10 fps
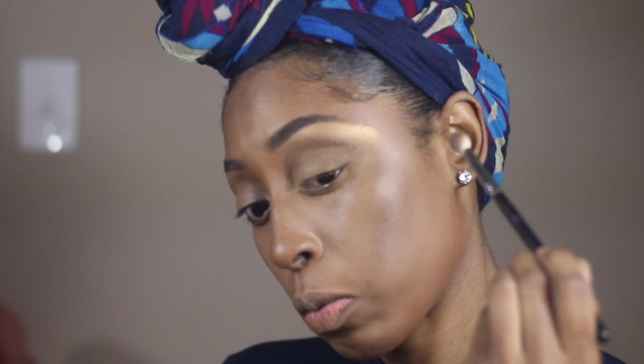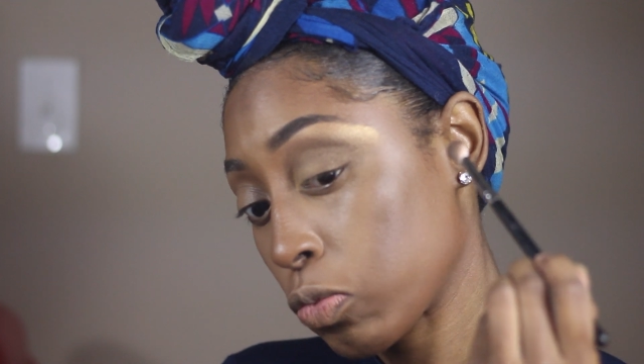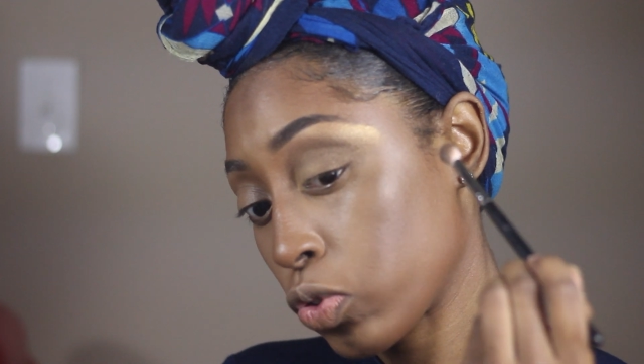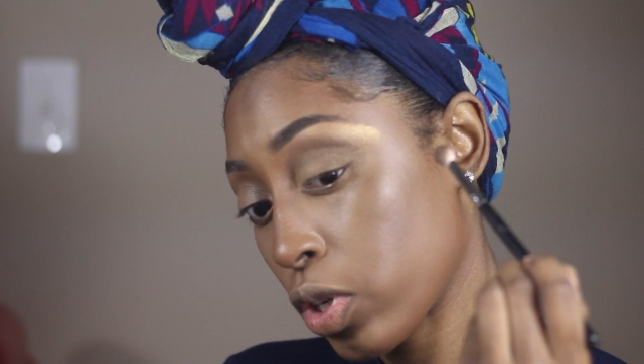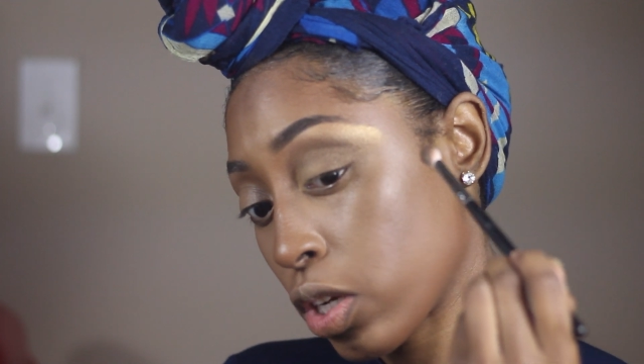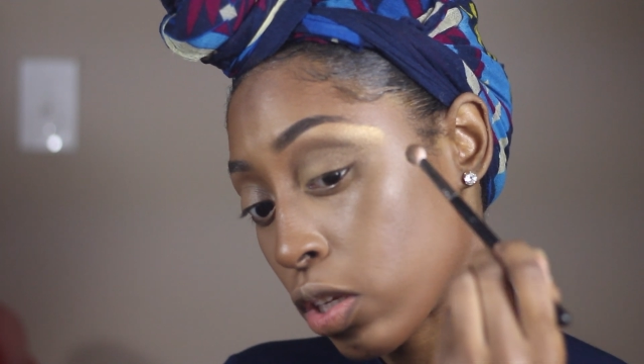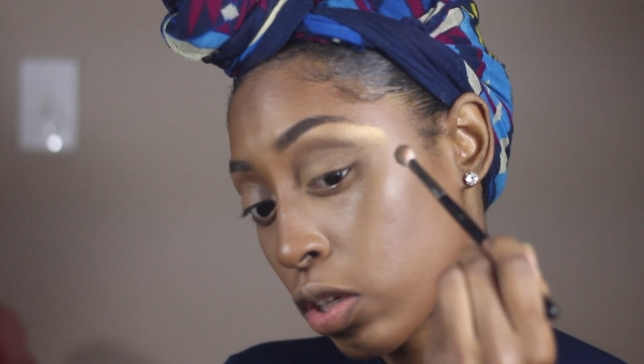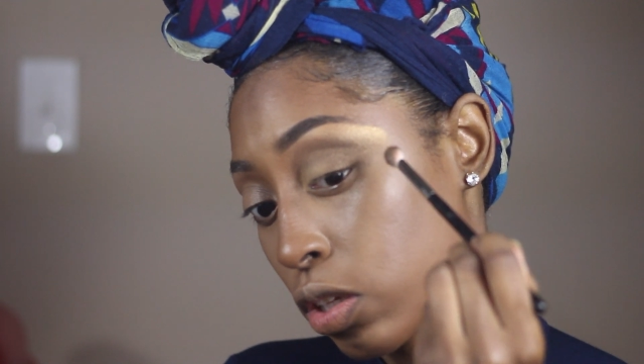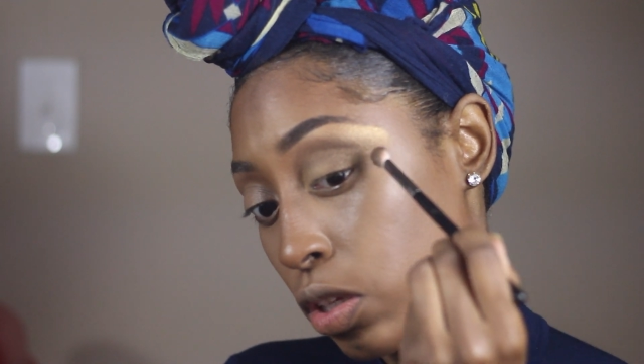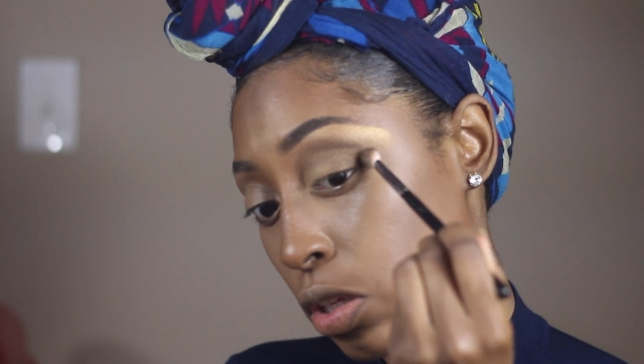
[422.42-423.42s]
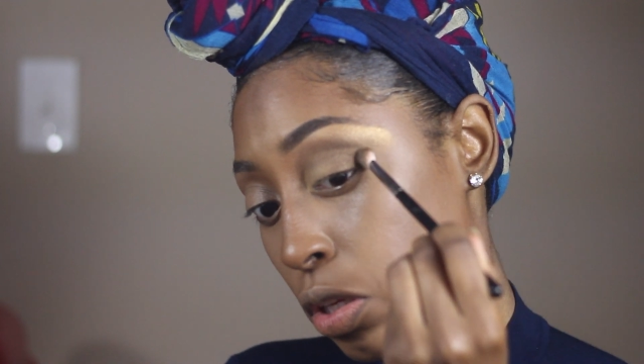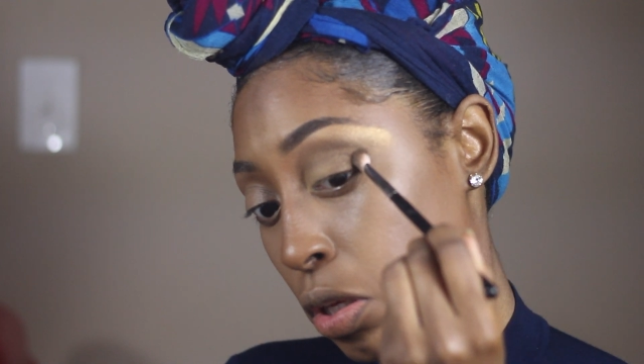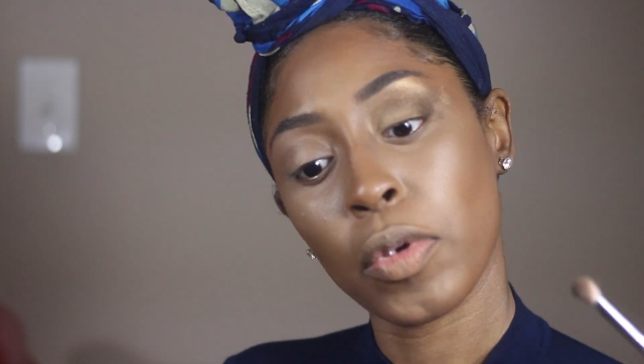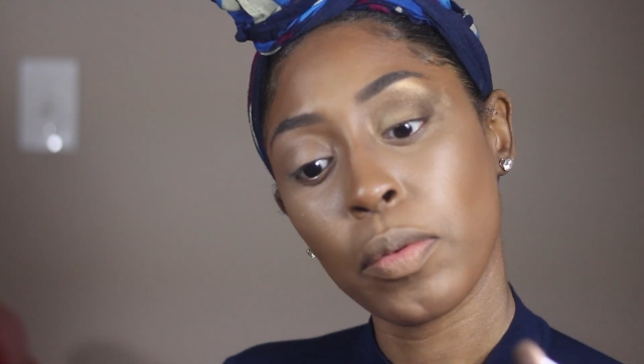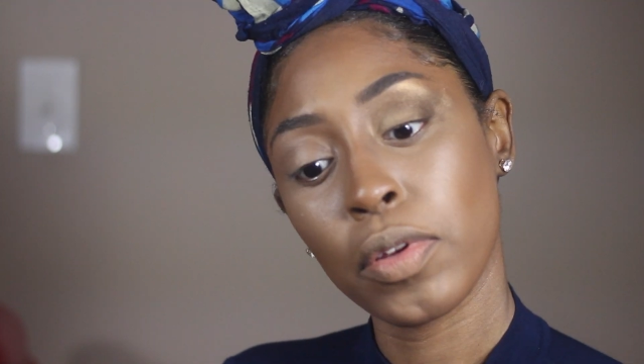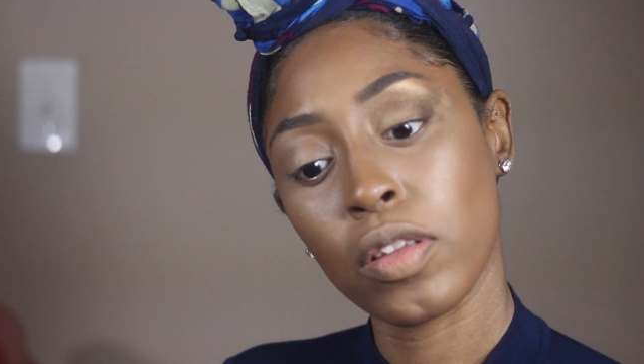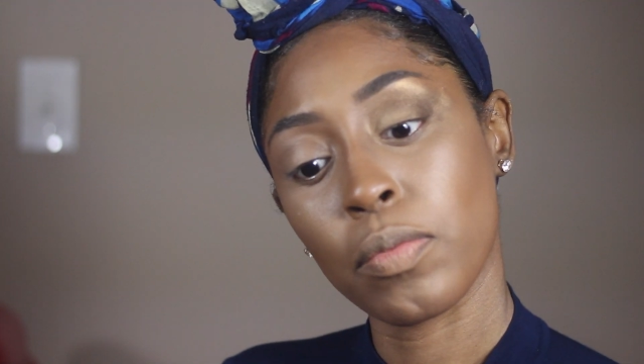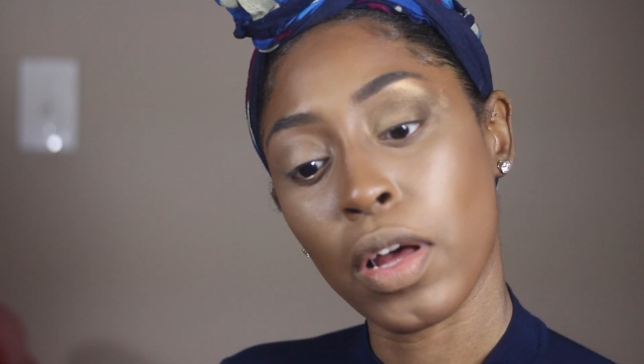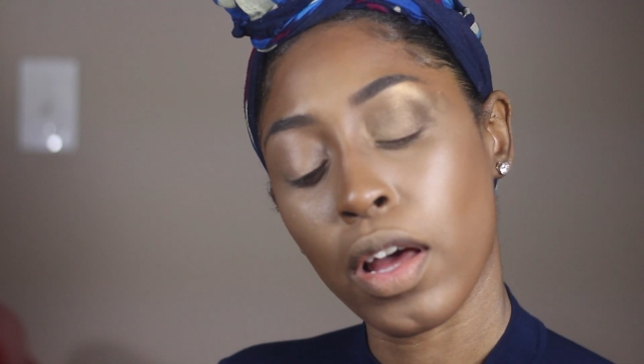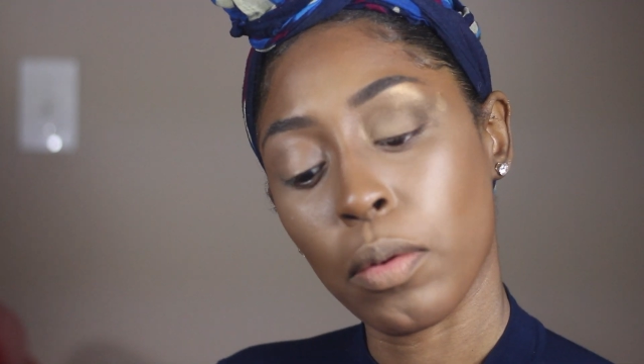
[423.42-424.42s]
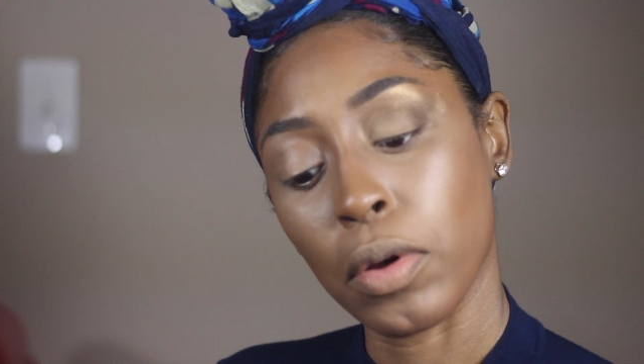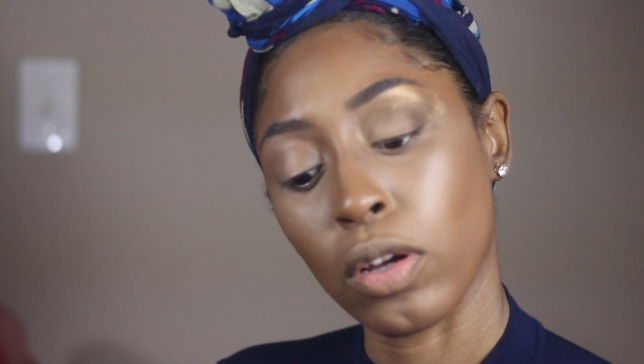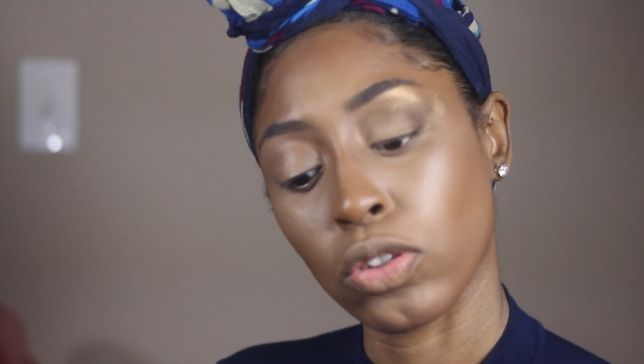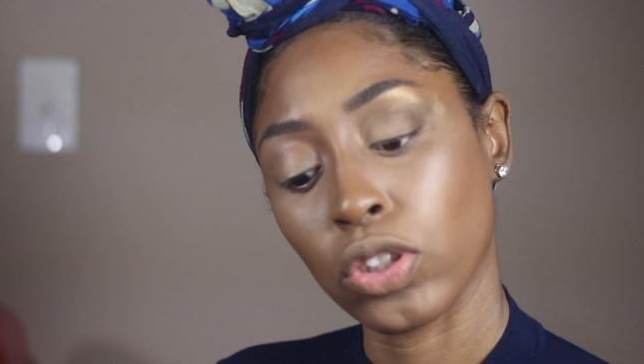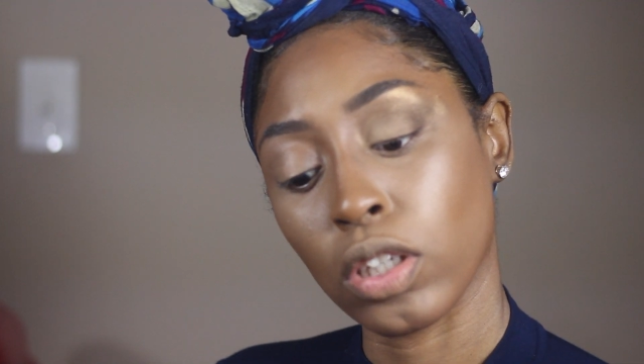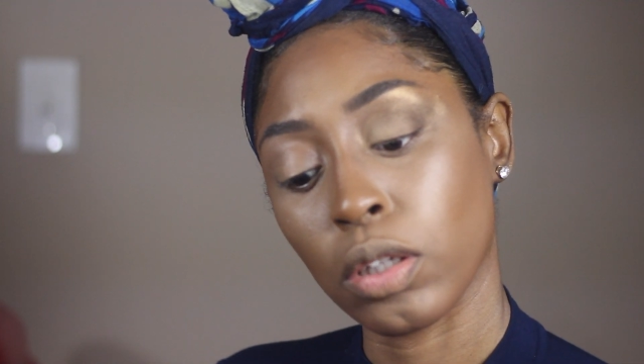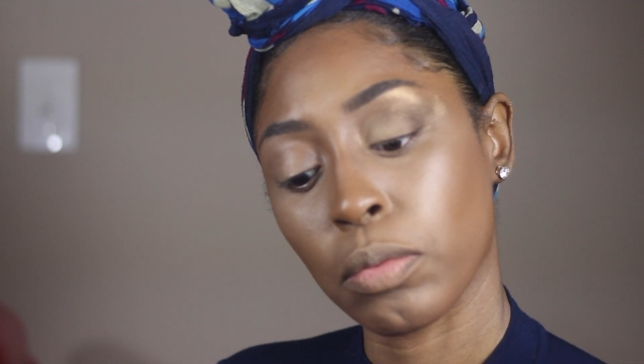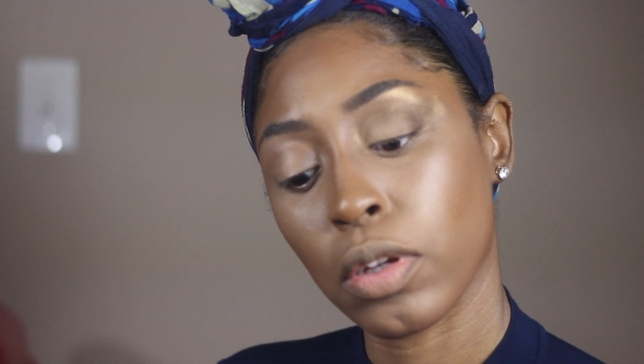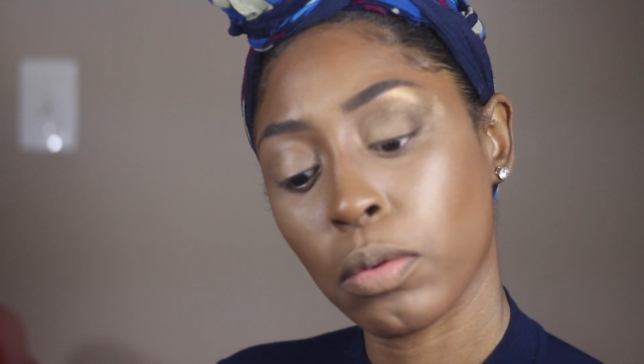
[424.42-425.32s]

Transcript: I'm trying to, maybe it's my eyeball shape.